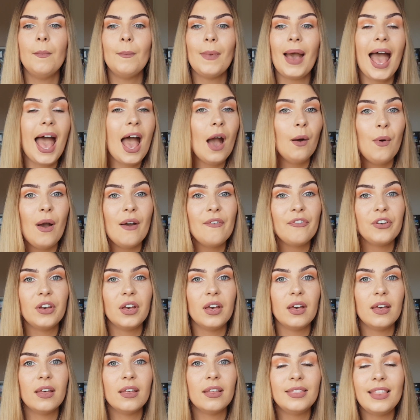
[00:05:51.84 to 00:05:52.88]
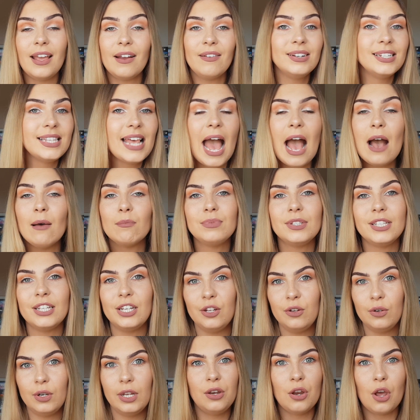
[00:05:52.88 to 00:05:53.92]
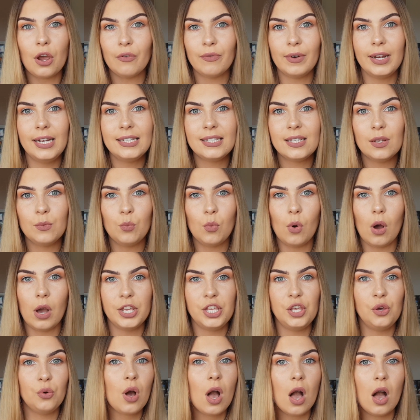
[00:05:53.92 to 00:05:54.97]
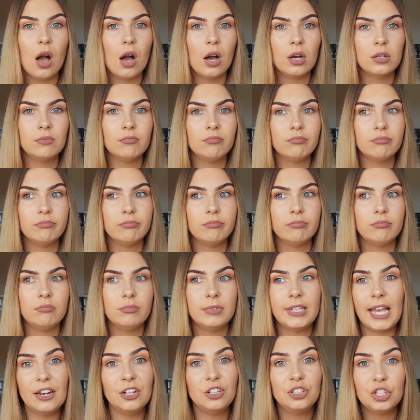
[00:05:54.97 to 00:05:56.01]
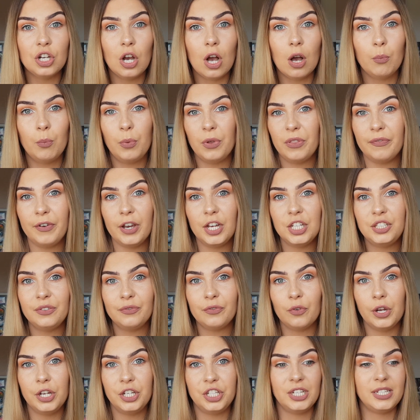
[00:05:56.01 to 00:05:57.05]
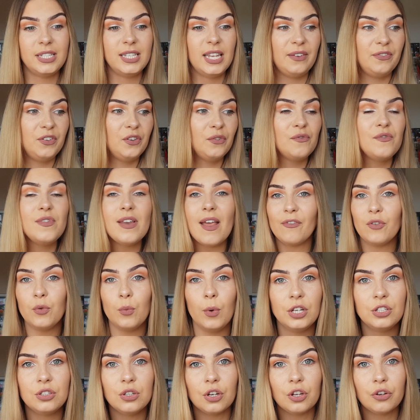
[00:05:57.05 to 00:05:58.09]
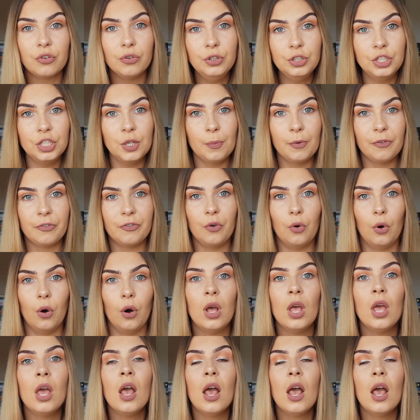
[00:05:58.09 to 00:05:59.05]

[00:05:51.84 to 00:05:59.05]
However, there is absolutely no reason why you can't get a job with Virgin Voyages if you've never worked on a cruise ship before.